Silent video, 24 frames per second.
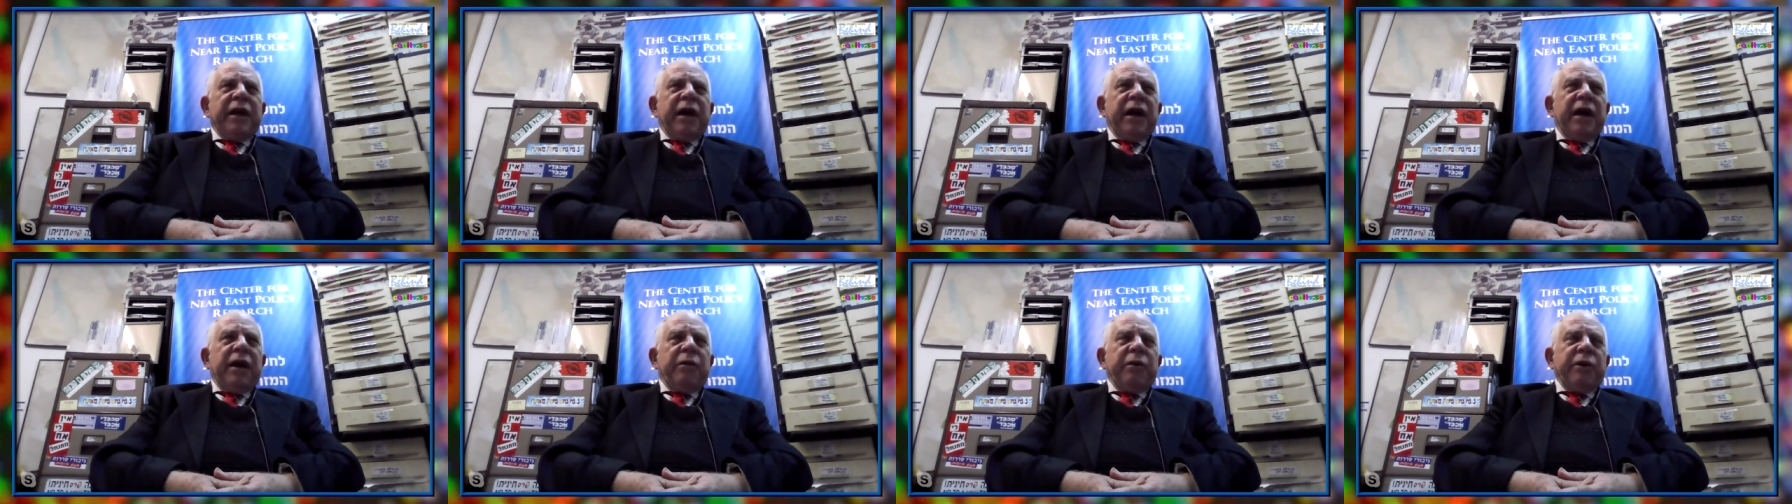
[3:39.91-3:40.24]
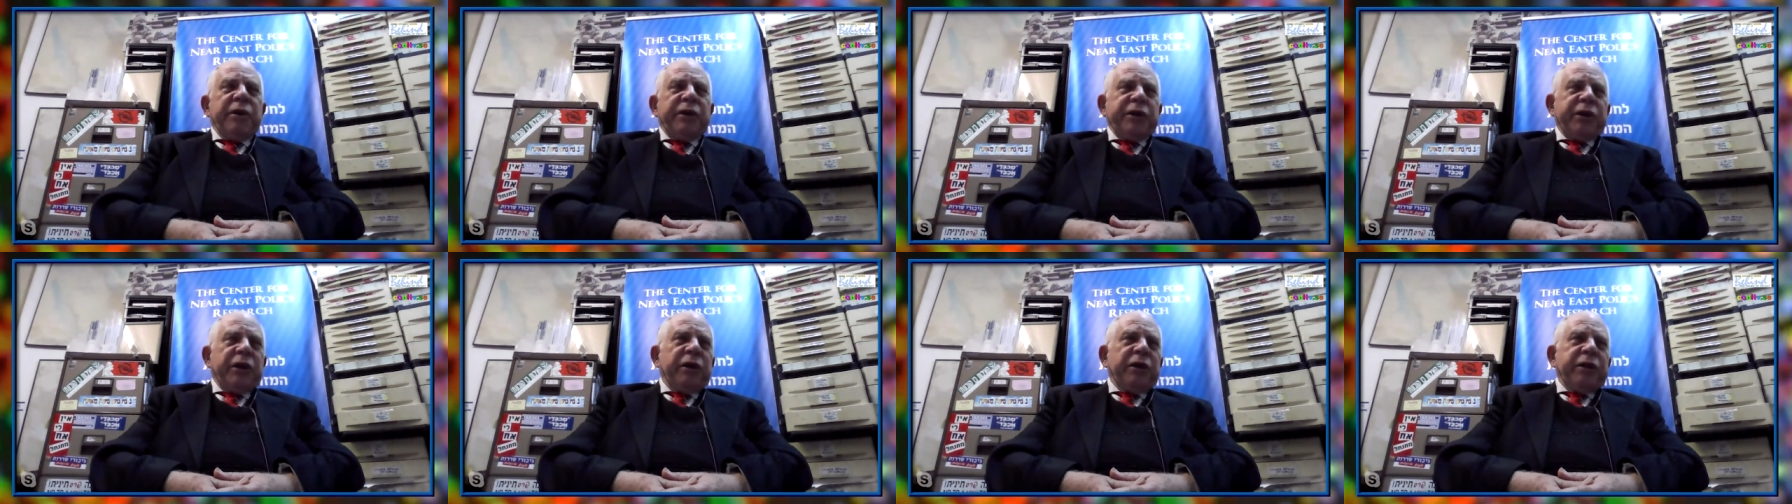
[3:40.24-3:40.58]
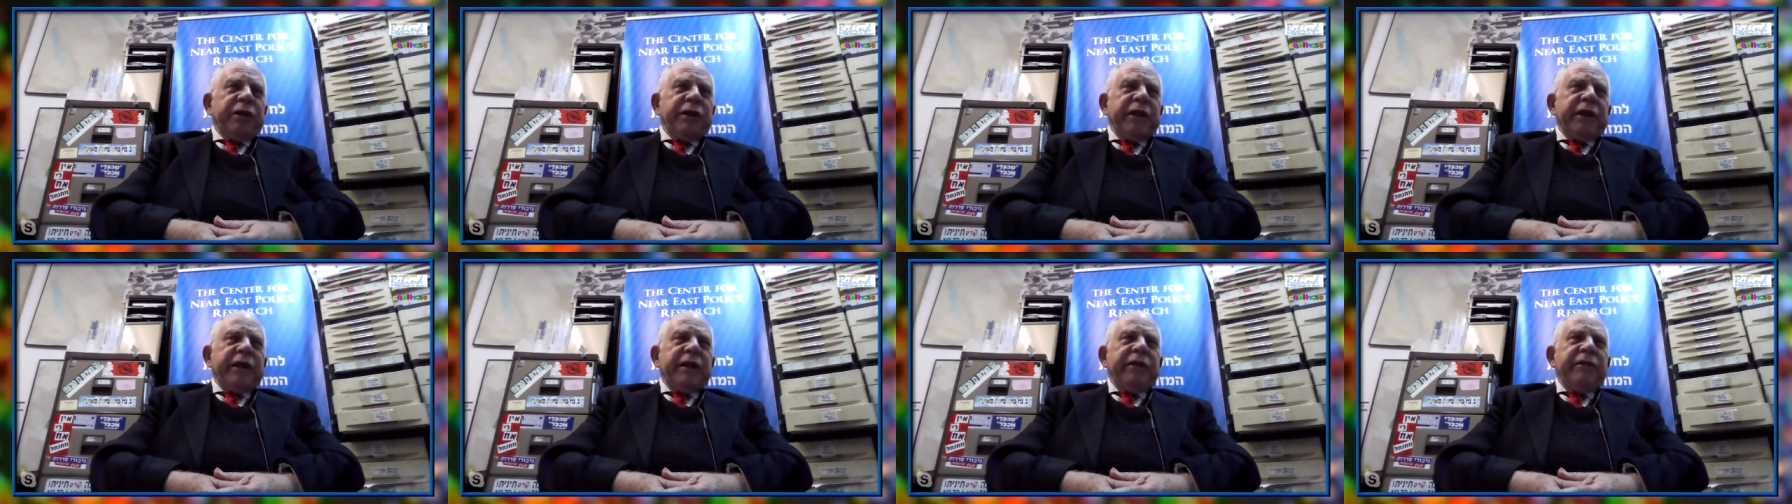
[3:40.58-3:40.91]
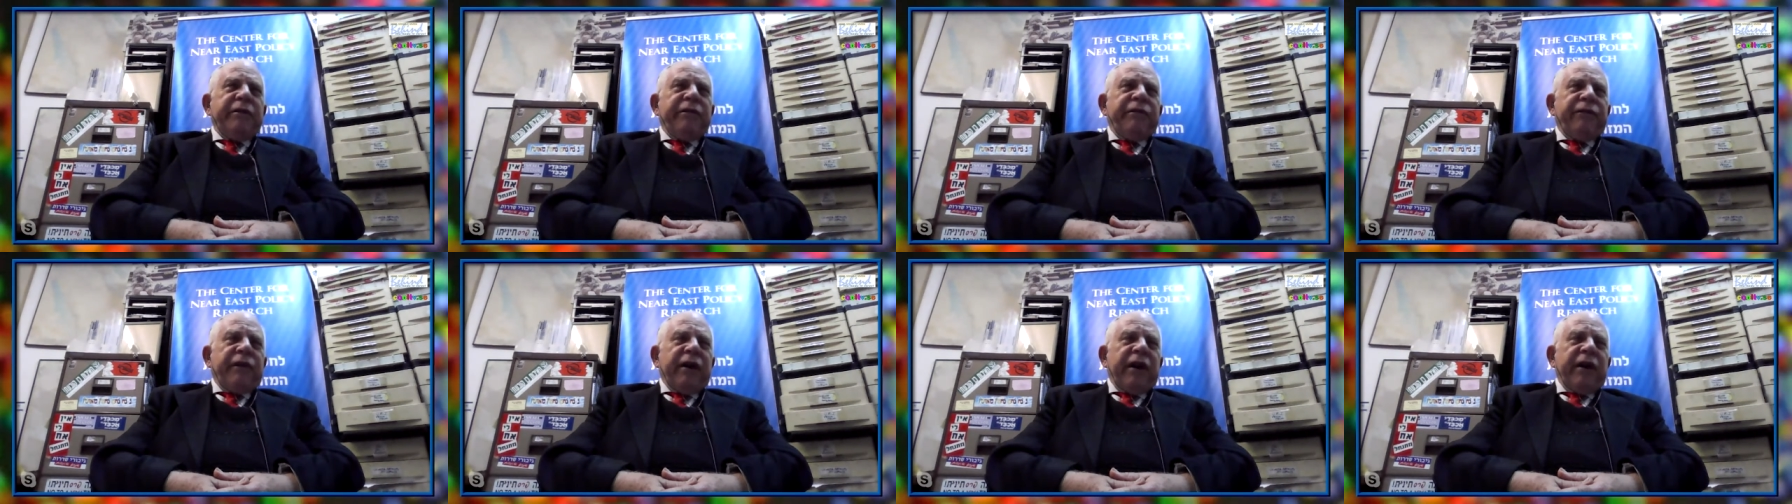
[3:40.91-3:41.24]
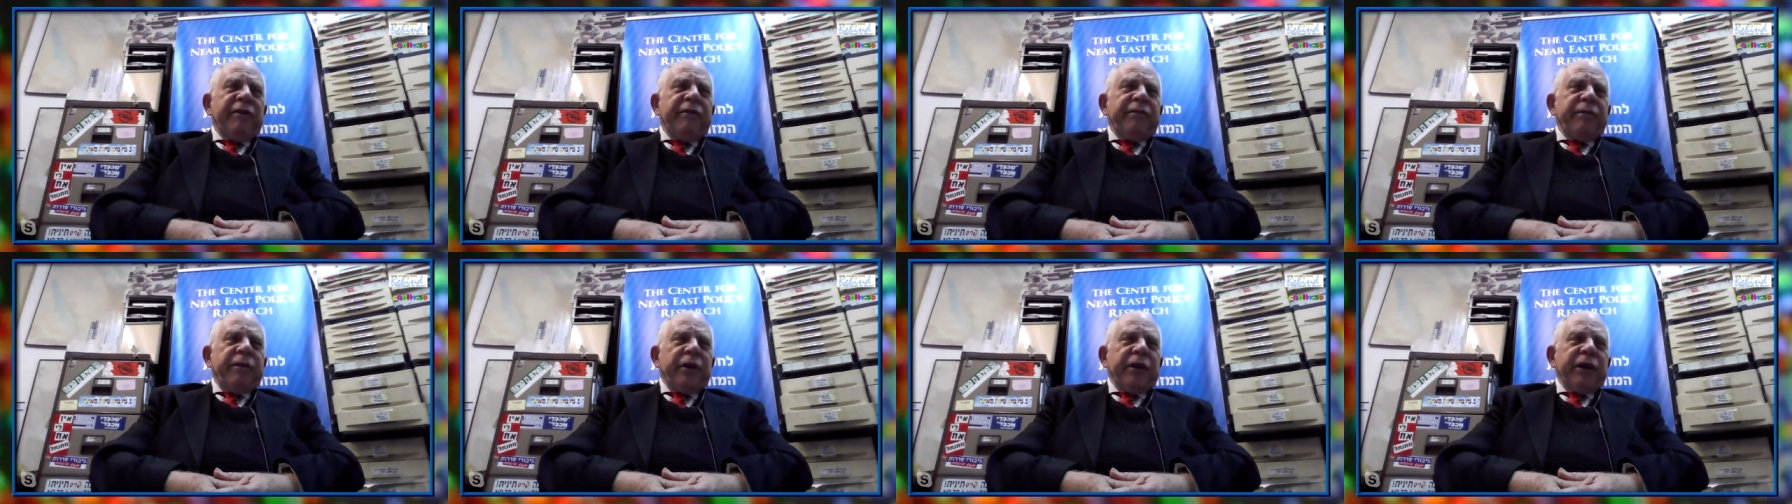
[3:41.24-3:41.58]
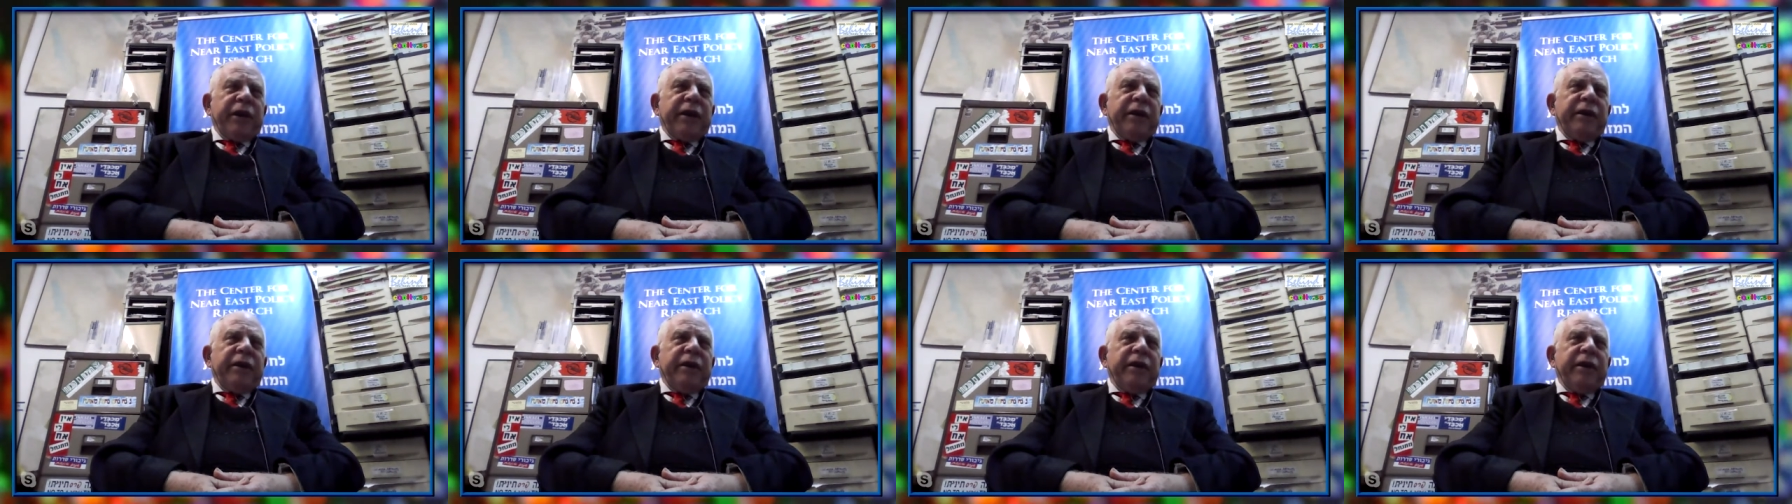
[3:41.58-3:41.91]
resulted in 5
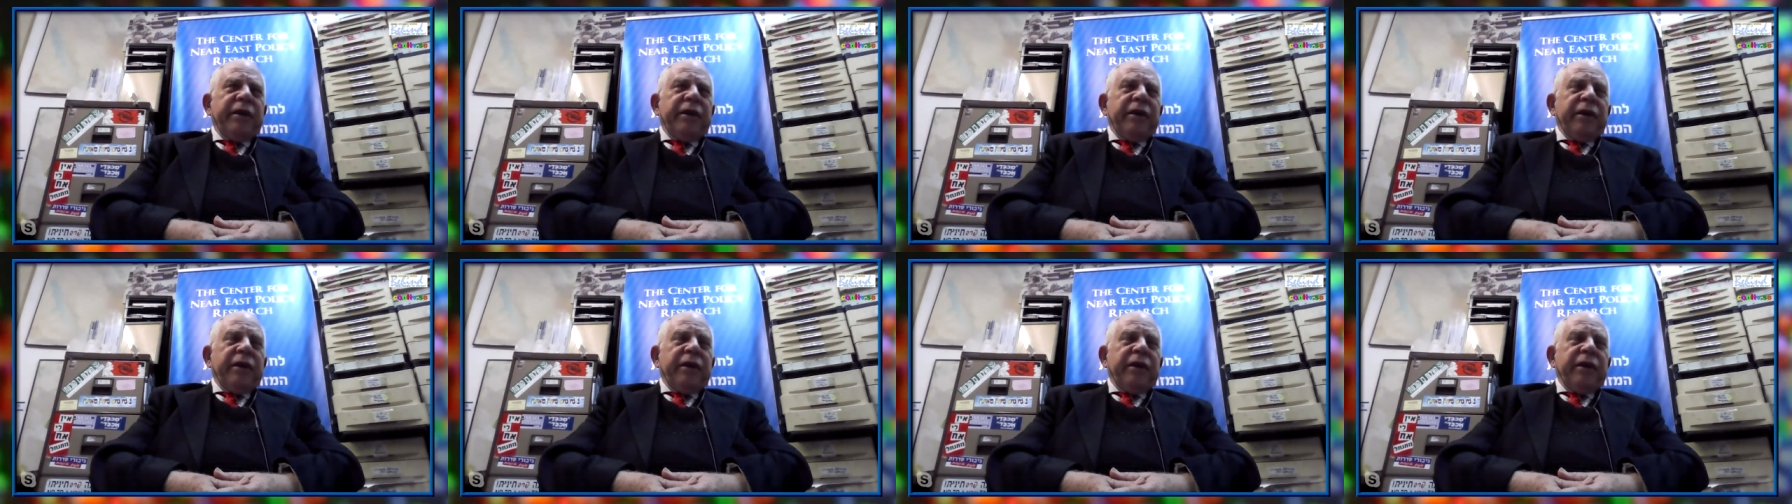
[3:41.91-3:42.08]
million.